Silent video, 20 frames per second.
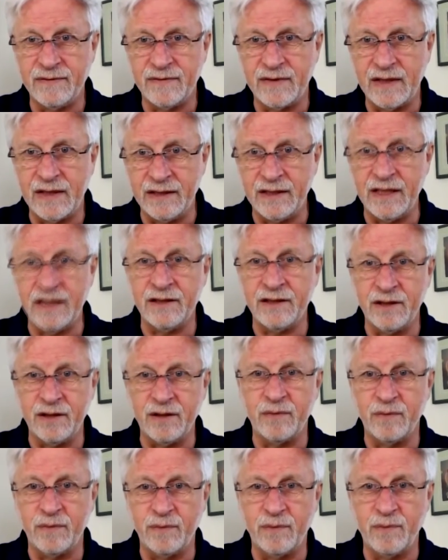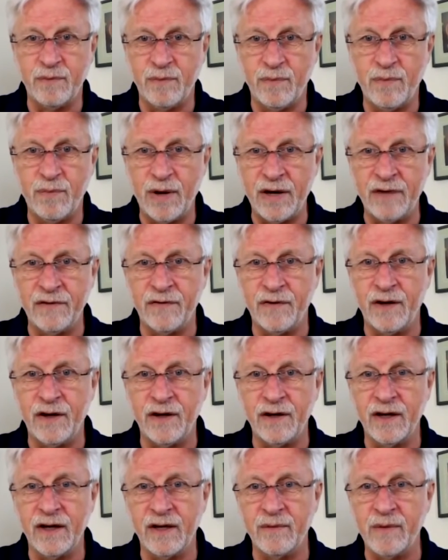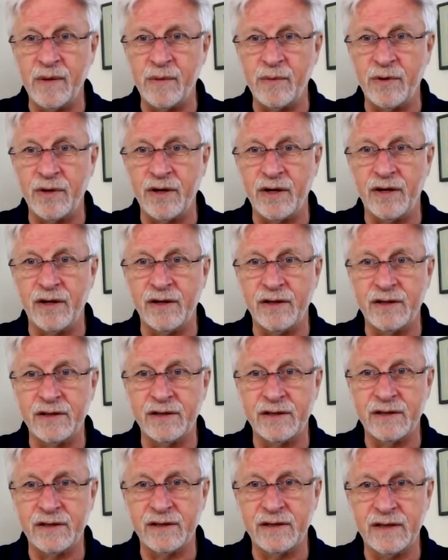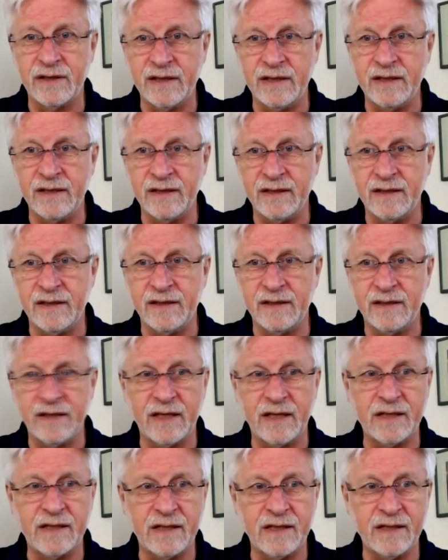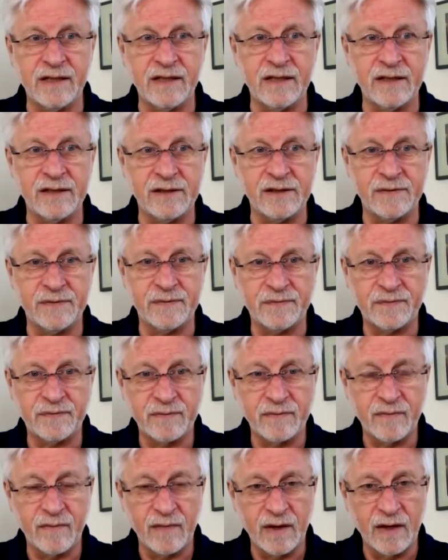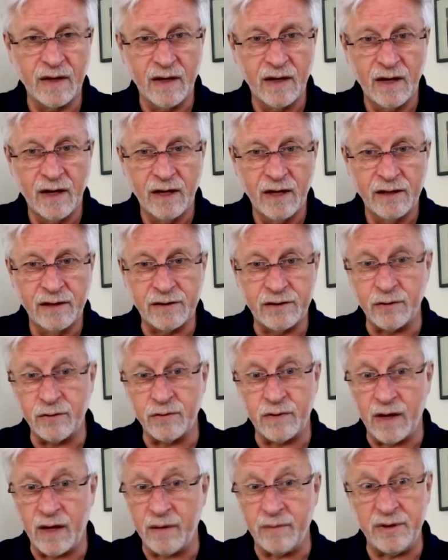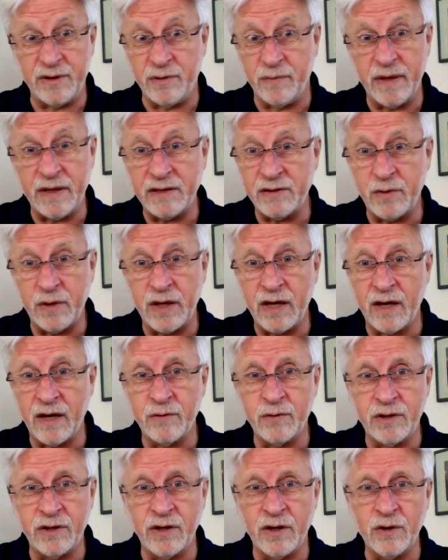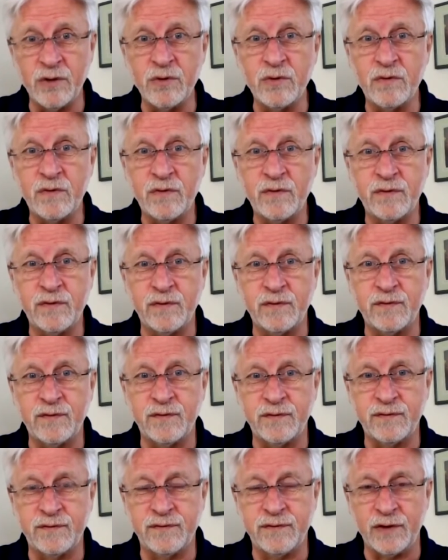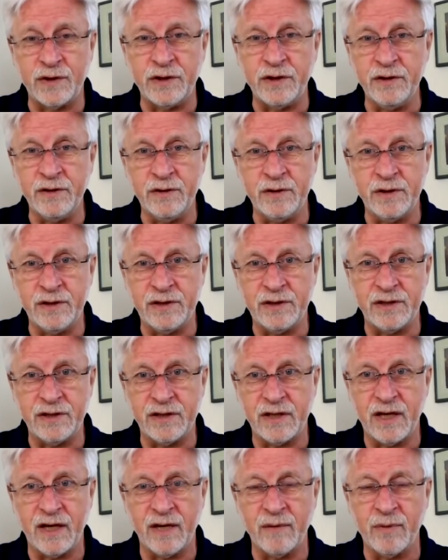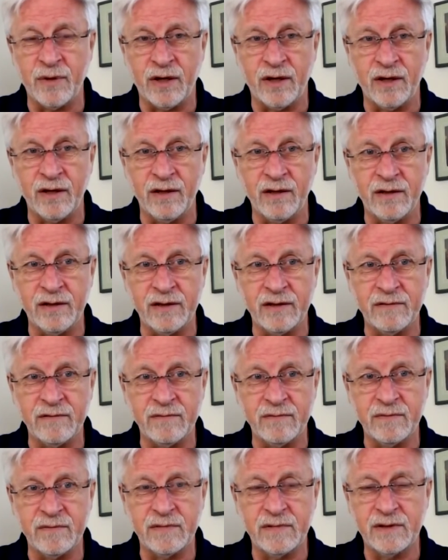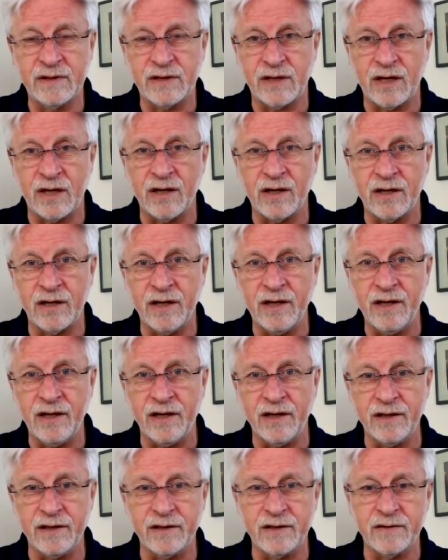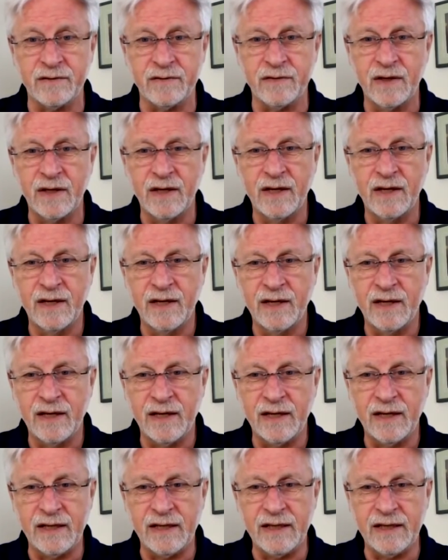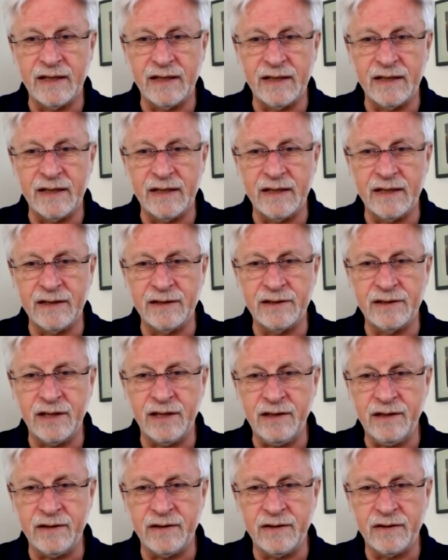And then the brain fog and memory loss and lightheadedness. So, I mean, the best way I would know for you is just get a bottle and start hitting it and see.